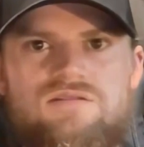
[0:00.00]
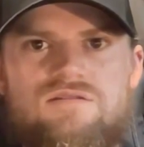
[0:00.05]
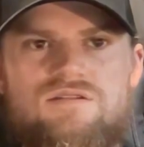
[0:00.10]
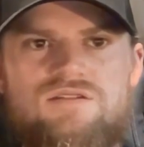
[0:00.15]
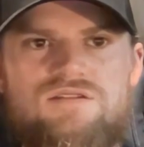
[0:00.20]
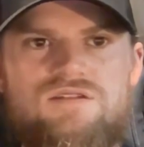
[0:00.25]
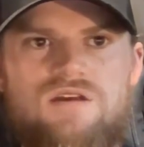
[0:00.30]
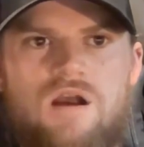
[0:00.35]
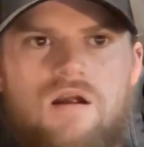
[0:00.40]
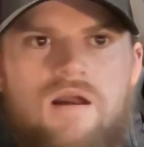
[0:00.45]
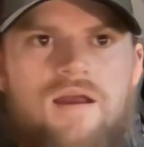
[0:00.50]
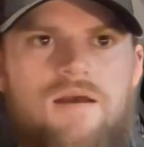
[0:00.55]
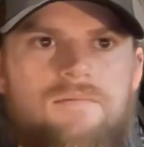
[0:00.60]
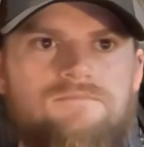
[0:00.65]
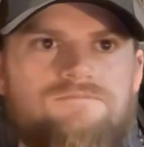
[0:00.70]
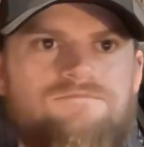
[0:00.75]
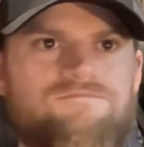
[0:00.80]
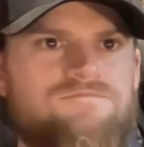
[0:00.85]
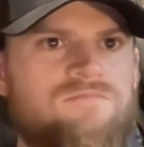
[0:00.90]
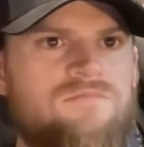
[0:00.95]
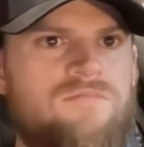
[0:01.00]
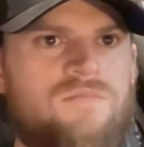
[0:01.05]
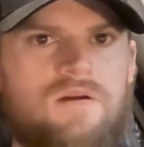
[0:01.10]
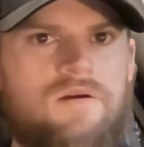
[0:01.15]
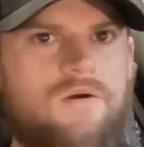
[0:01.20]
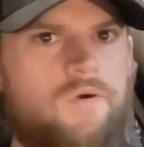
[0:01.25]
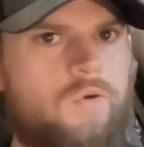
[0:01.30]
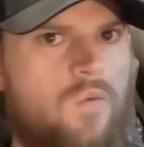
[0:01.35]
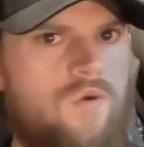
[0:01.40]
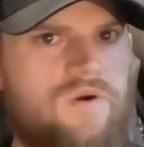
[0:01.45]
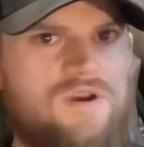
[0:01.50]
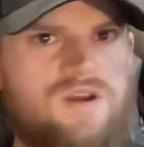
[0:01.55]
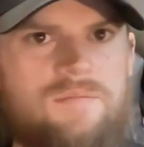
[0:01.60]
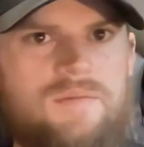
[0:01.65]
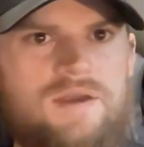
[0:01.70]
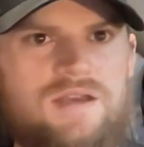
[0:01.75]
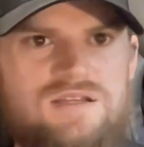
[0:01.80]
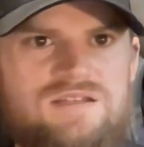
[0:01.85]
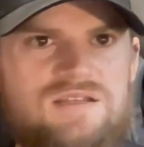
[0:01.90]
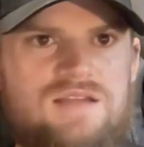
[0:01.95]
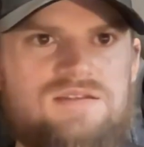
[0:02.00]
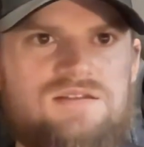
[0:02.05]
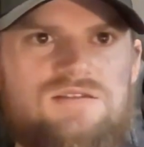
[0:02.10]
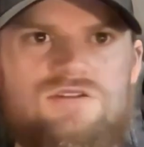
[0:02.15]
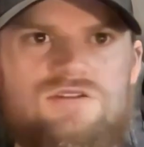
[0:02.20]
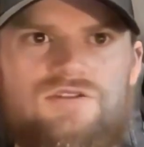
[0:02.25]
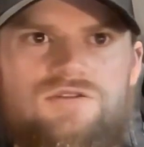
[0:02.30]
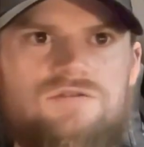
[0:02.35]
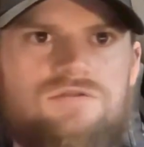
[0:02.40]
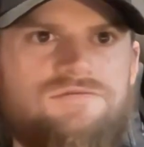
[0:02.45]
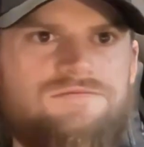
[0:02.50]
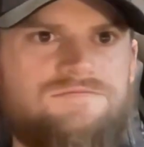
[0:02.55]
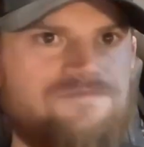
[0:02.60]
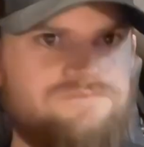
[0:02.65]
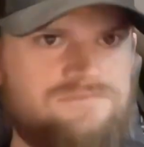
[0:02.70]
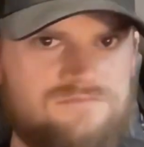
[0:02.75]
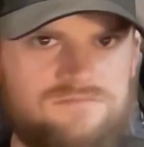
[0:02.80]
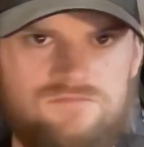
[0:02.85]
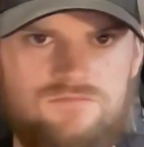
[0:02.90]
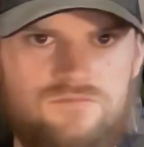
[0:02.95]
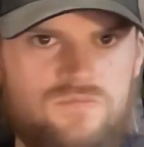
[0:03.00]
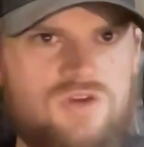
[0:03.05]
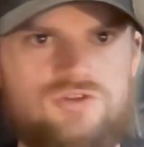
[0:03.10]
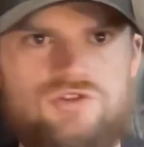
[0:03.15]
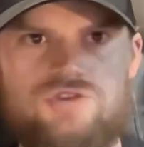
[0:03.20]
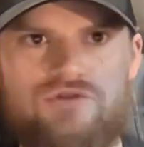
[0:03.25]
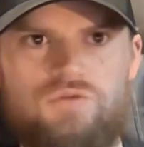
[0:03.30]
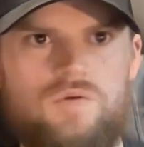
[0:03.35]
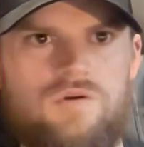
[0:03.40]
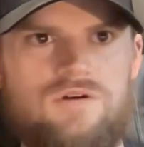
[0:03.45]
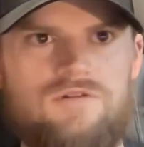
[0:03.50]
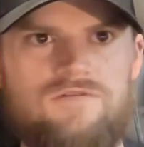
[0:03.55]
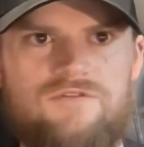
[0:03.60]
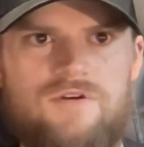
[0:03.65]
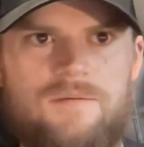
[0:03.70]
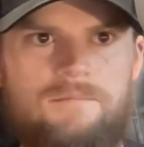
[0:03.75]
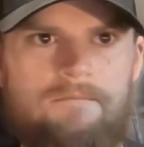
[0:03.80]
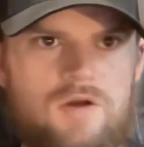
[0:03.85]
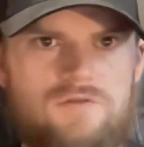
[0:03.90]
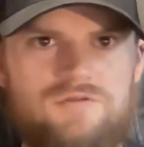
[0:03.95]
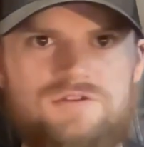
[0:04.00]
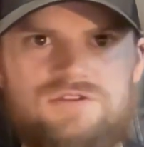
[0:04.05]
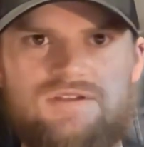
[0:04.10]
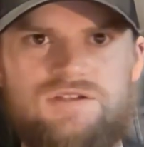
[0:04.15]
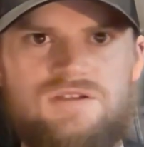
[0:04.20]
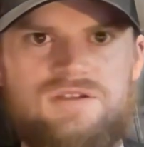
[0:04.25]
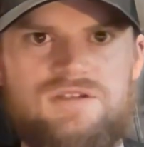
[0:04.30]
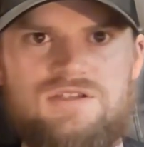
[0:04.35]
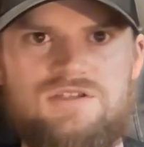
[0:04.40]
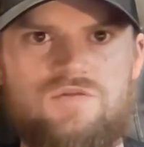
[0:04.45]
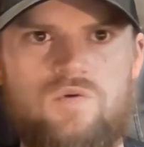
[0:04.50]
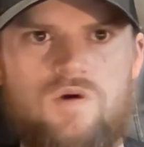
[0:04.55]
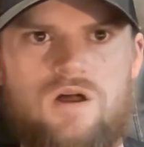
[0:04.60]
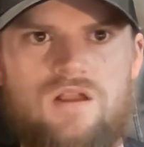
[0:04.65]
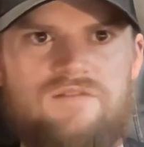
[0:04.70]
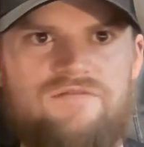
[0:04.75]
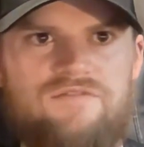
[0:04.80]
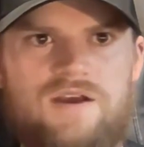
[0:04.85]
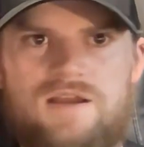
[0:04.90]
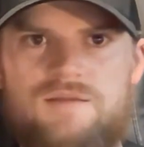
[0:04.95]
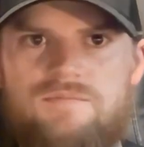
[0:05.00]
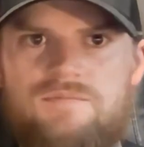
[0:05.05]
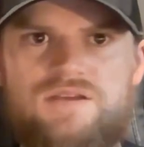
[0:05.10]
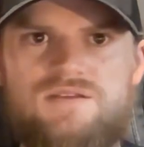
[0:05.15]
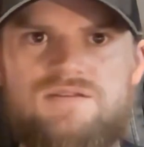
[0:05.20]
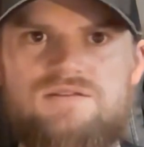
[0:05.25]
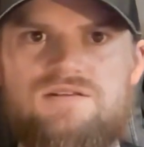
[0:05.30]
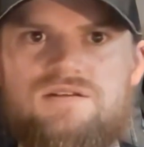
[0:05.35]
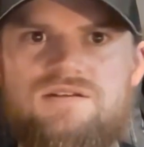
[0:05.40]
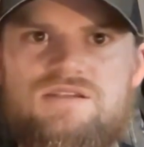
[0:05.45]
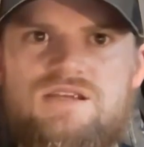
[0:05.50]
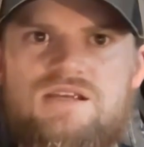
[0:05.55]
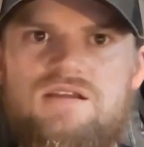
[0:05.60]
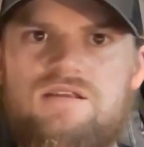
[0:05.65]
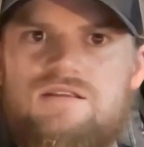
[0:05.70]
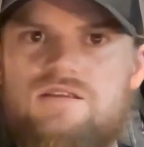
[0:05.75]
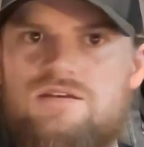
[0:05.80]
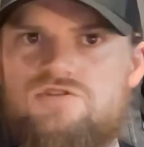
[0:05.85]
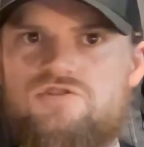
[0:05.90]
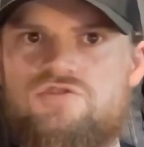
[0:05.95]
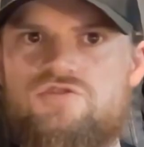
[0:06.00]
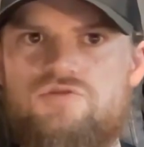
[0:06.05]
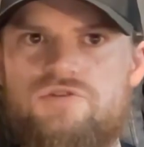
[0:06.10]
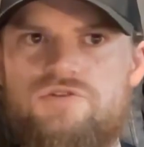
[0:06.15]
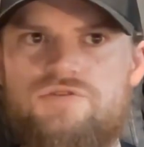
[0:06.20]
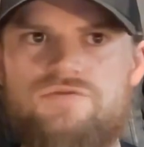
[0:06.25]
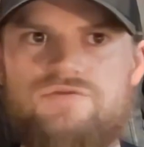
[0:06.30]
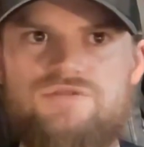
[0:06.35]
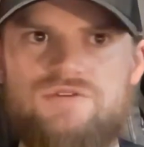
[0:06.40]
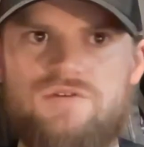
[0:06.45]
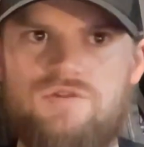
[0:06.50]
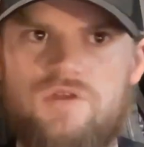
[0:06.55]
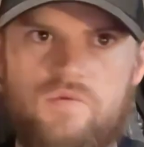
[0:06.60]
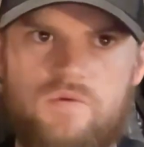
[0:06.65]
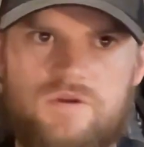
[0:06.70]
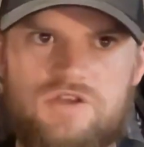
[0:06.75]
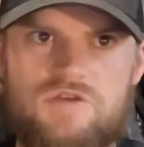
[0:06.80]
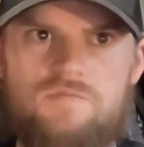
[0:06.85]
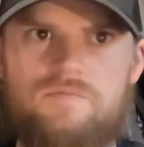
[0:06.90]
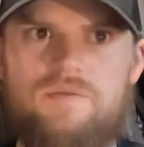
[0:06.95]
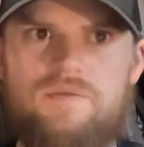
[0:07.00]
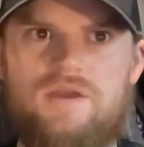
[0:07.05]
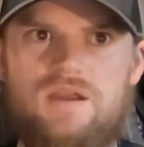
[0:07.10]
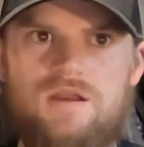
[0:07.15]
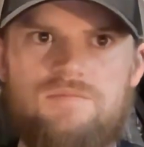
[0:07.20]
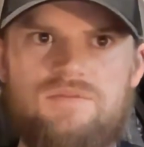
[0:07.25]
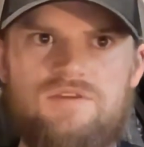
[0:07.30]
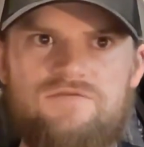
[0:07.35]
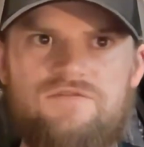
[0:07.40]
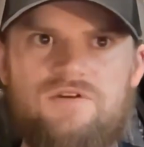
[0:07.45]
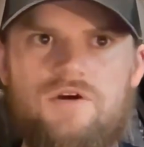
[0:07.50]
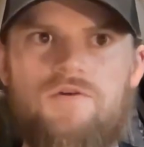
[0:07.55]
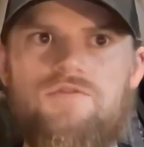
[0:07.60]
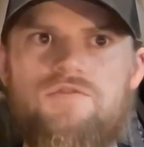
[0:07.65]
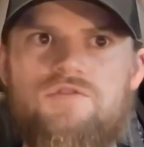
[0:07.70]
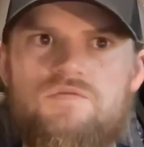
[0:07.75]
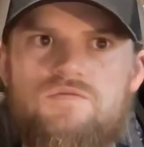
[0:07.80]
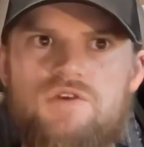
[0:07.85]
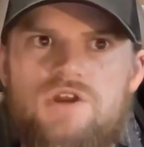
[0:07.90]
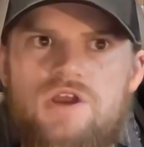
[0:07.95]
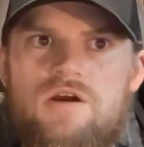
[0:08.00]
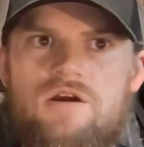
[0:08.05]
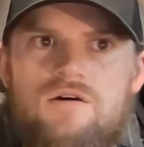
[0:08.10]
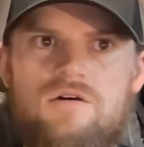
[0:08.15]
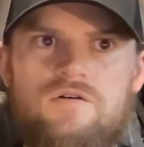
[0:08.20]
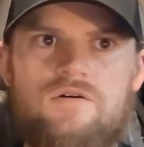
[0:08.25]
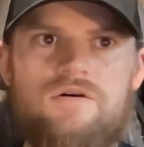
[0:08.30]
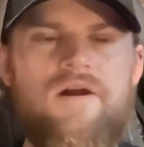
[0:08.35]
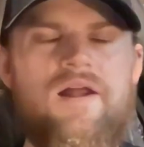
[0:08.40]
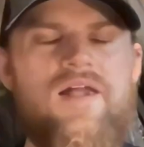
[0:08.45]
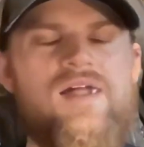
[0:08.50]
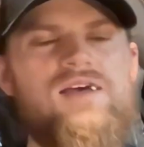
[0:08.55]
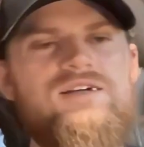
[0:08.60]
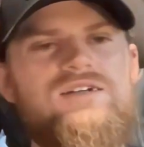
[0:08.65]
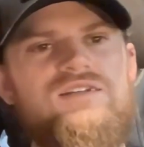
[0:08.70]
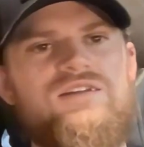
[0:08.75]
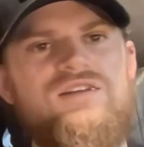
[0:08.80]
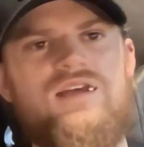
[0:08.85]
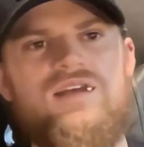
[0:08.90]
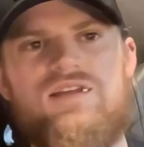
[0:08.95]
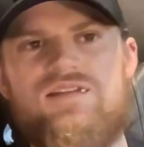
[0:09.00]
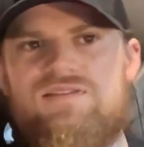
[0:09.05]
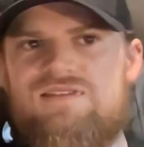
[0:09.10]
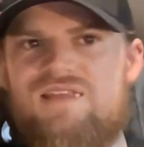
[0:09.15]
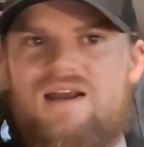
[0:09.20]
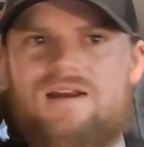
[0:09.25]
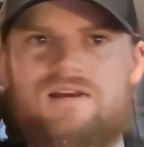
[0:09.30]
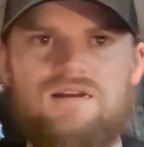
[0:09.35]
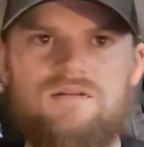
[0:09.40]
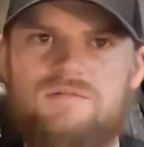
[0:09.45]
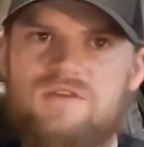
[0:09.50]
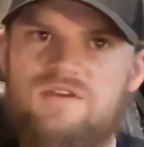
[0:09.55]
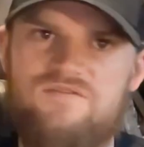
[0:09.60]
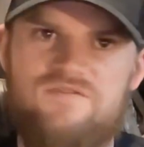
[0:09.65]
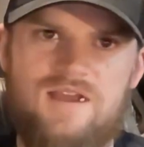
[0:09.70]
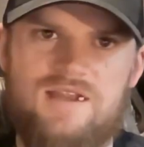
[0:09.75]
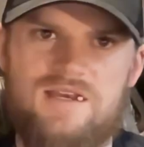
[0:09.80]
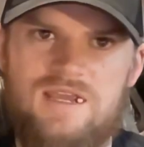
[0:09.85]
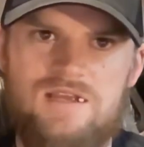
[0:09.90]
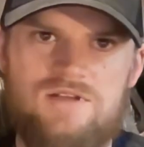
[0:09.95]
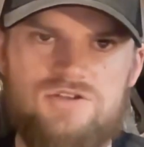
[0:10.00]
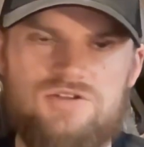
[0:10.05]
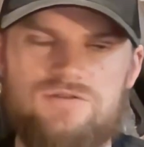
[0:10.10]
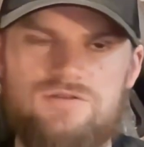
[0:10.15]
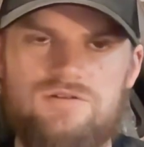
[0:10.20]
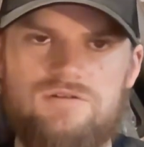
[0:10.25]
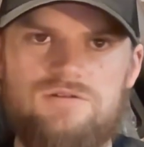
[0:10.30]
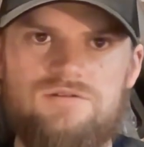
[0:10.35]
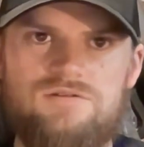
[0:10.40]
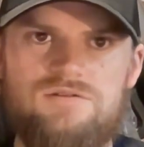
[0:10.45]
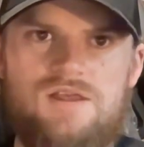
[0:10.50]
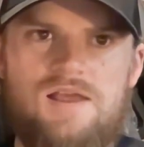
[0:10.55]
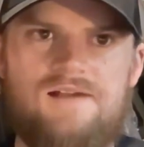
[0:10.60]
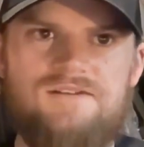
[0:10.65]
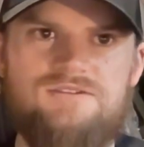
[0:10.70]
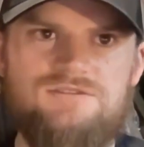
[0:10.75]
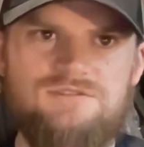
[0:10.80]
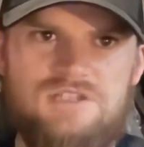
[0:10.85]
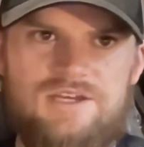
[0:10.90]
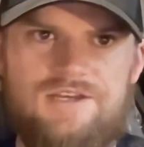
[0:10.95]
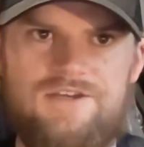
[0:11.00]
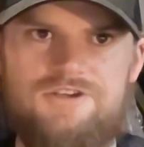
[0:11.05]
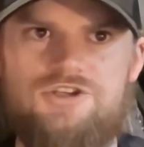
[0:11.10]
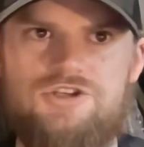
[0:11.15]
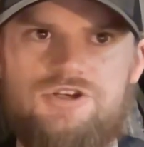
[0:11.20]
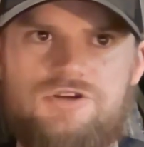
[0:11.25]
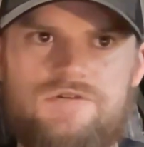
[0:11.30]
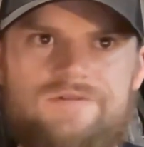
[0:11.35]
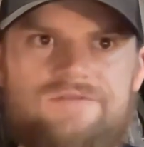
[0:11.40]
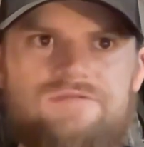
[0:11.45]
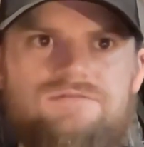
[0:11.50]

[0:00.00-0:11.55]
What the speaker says: CRM, wouldn't it make sense to sort from most to least qualified based on data that's true, so that when you pick up the phone, you know that it's not going to be a financial issue.